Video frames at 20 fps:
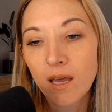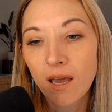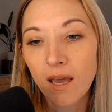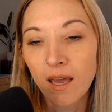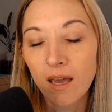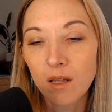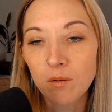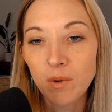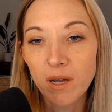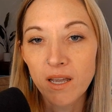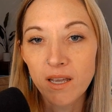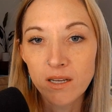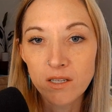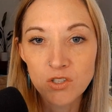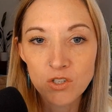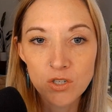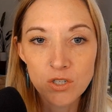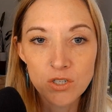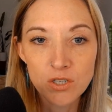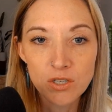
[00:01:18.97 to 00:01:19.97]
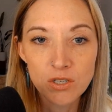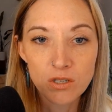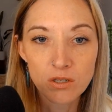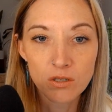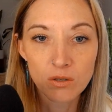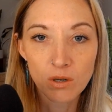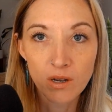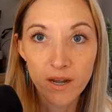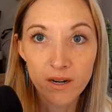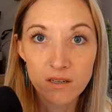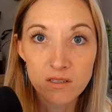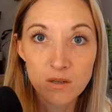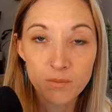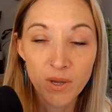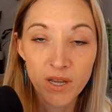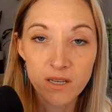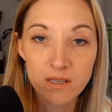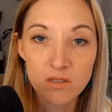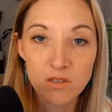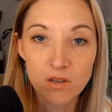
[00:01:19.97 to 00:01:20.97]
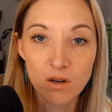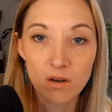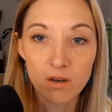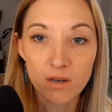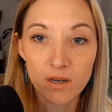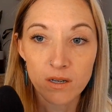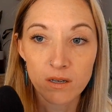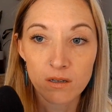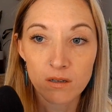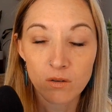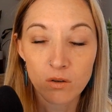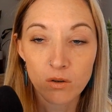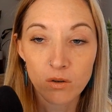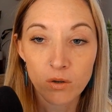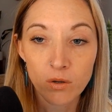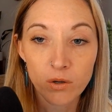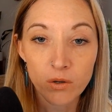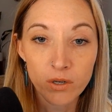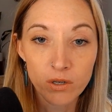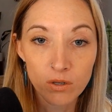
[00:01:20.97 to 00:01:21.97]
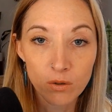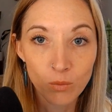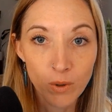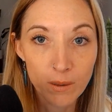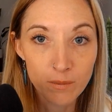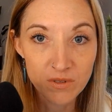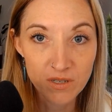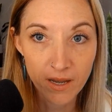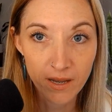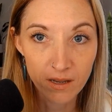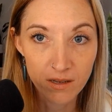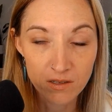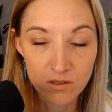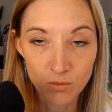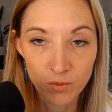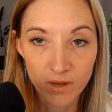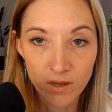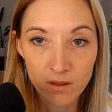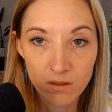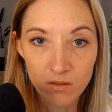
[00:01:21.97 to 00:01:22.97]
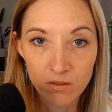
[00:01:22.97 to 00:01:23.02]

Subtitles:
And my answer to you kind of depends on who your website is with.